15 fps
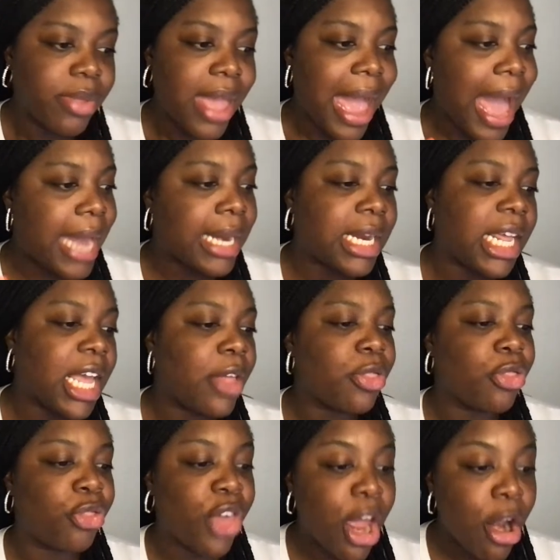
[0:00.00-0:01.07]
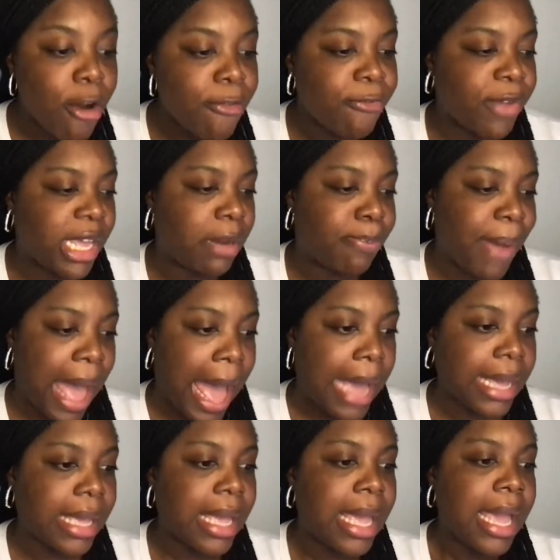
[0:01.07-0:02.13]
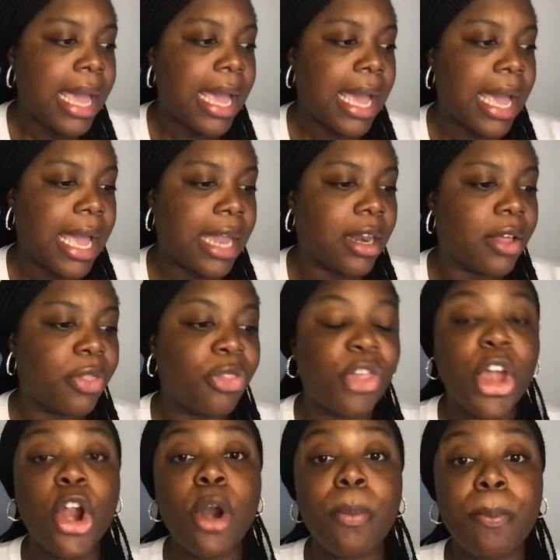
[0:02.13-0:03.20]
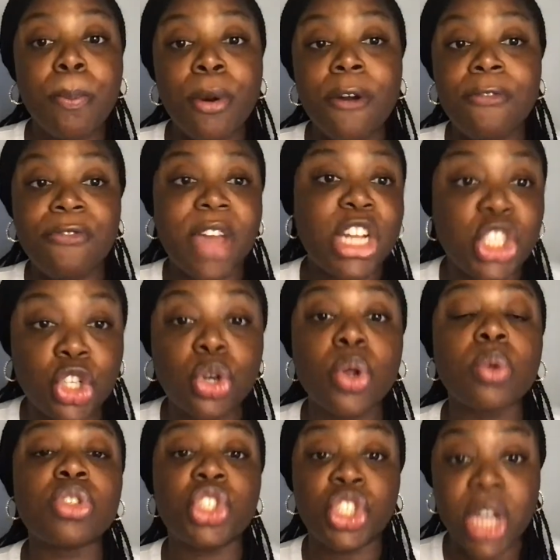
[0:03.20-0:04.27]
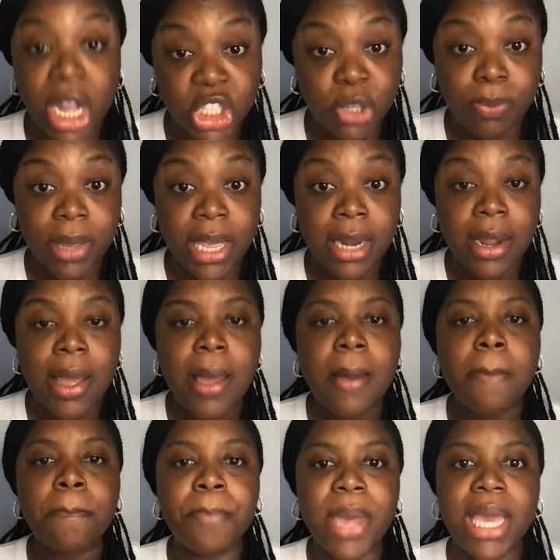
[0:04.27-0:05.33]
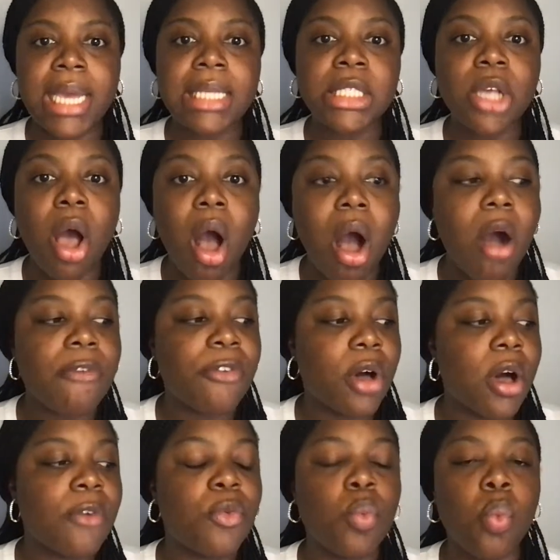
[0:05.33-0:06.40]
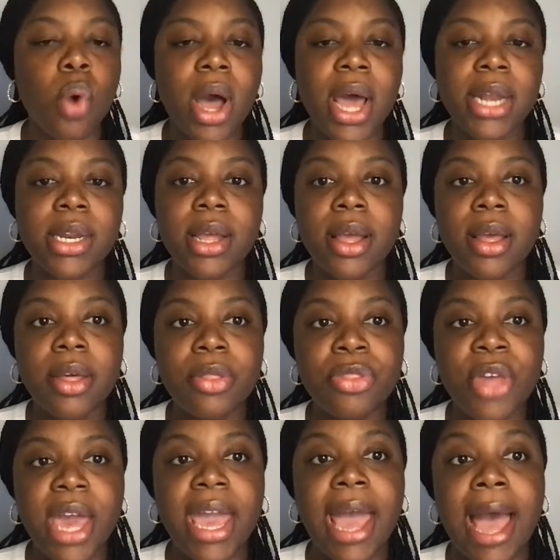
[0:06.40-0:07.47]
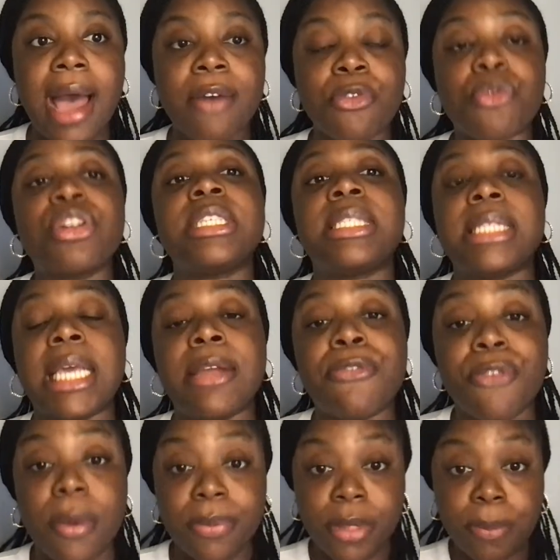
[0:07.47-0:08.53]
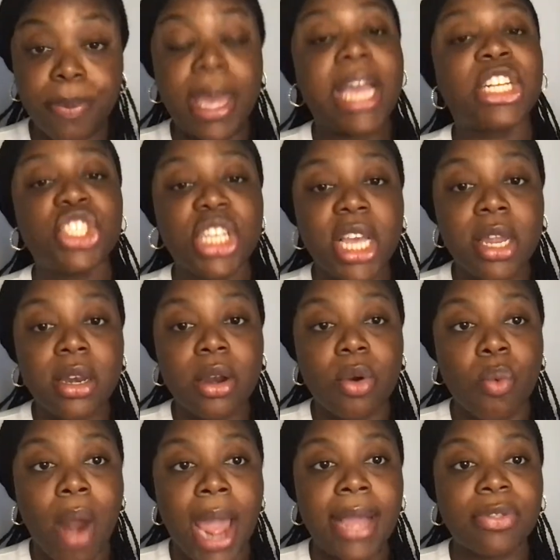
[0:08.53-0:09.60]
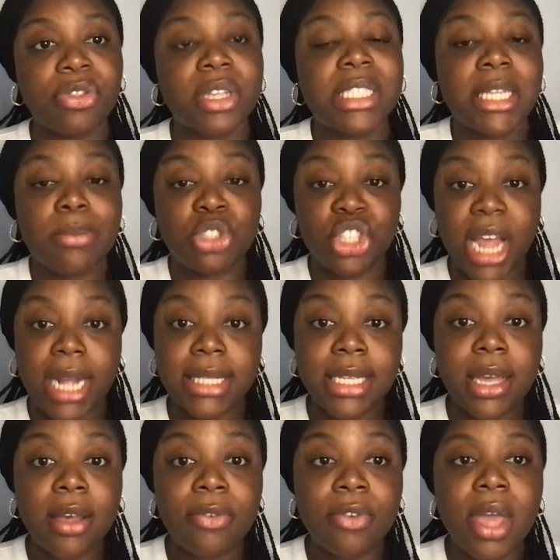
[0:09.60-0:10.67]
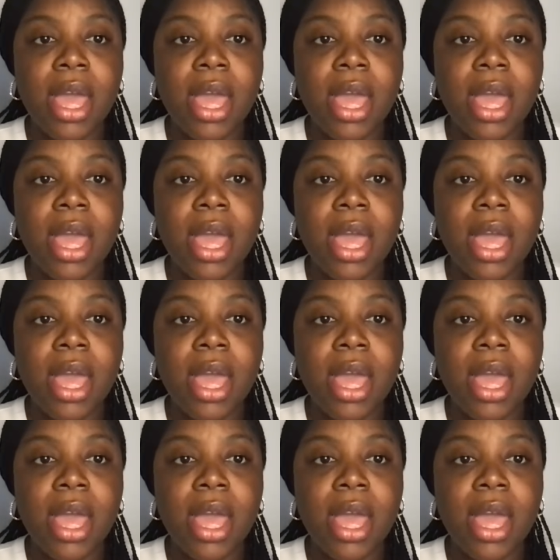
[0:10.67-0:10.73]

adding in their feedback and their professional judgment based off of what they have received from the patient, right? The subjective,